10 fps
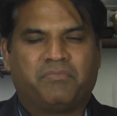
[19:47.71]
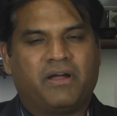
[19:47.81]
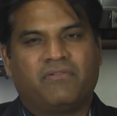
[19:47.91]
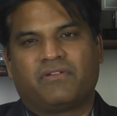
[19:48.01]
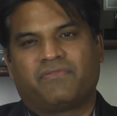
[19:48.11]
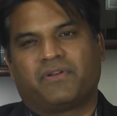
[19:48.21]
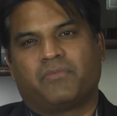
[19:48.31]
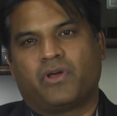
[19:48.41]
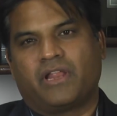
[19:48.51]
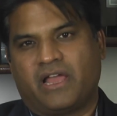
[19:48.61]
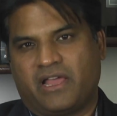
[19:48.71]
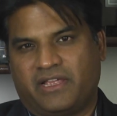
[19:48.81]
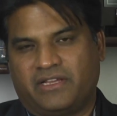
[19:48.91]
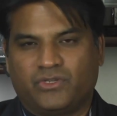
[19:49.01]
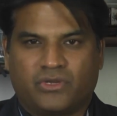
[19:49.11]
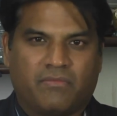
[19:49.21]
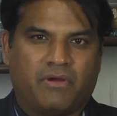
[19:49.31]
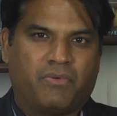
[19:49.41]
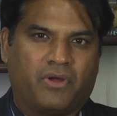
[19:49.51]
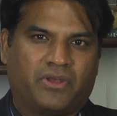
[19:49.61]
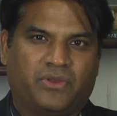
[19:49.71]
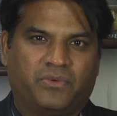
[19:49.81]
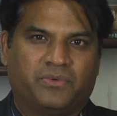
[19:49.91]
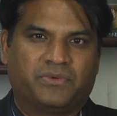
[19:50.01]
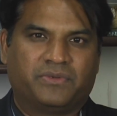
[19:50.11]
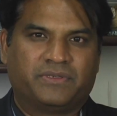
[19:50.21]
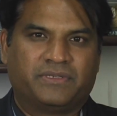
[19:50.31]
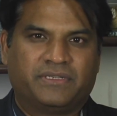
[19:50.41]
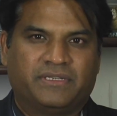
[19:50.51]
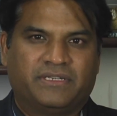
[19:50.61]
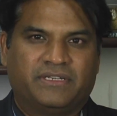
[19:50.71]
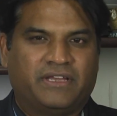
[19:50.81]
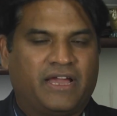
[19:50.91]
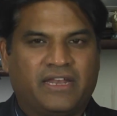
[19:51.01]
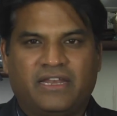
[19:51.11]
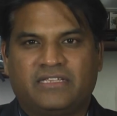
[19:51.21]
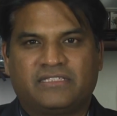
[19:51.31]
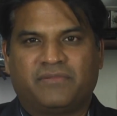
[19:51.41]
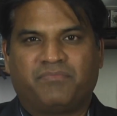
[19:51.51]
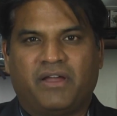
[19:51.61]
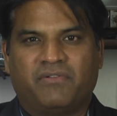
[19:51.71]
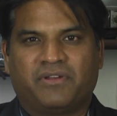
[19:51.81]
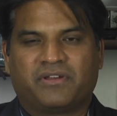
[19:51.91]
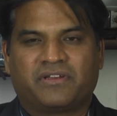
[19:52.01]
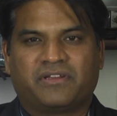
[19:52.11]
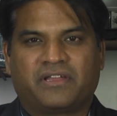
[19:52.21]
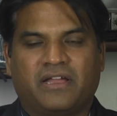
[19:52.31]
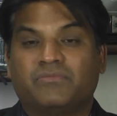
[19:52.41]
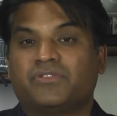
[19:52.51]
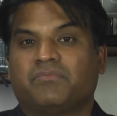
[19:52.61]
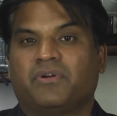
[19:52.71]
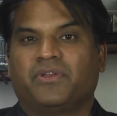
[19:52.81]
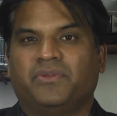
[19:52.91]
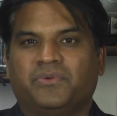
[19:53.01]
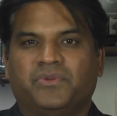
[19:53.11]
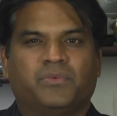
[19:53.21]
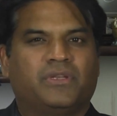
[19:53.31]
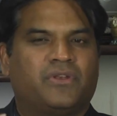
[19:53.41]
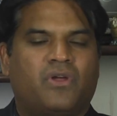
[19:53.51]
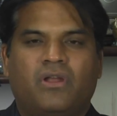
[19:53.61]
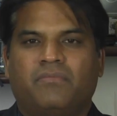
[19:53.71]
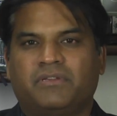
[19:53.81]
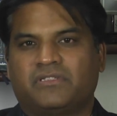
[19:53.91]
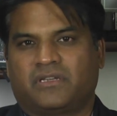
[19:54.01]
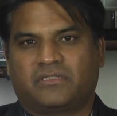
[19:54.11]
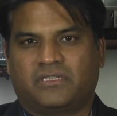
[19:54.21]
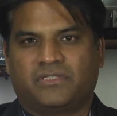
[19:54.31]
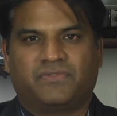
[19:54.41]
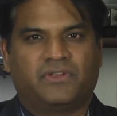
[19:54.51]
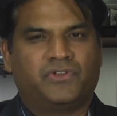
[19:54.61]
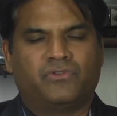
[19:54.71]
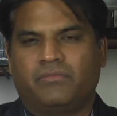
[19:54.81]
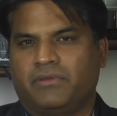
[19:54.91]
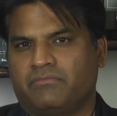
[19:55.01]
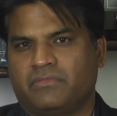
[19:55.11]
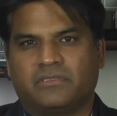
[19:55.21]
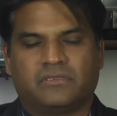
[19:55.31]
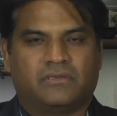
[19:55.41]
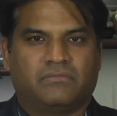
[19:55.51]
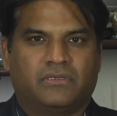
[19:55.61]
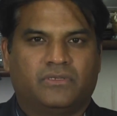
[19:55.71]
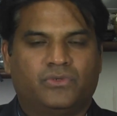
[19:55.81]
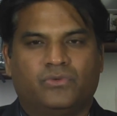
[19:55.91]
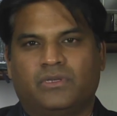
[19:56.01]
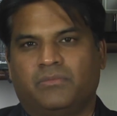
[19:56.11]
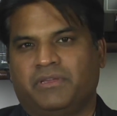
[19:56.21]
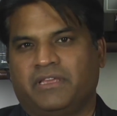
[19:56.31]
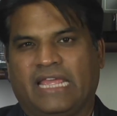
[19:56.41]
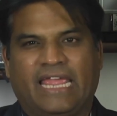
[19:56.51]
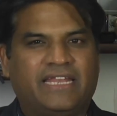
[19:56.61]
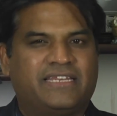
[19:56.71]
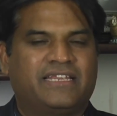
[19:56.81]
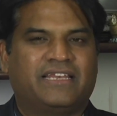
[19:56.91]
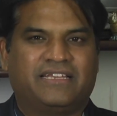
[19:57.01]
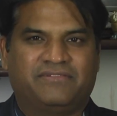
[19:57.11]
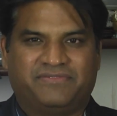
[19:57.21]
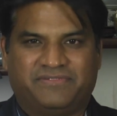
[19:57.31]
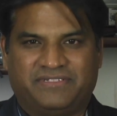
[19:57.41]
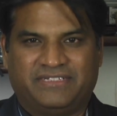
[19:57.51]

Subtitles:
power from on high to come upon you. Unless that power comes upon you, you will not be successful. You will be miserable. You will be hating life.